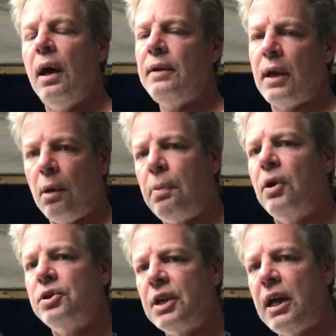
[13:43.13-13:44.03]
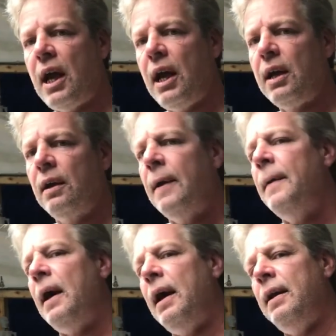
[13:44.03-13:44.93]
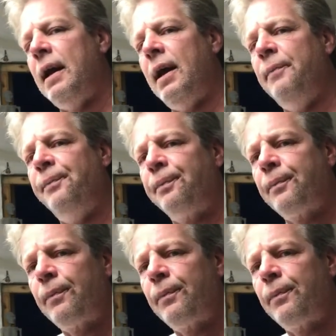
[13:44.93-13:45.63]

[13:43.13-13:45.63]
And then I'll purge the keg and then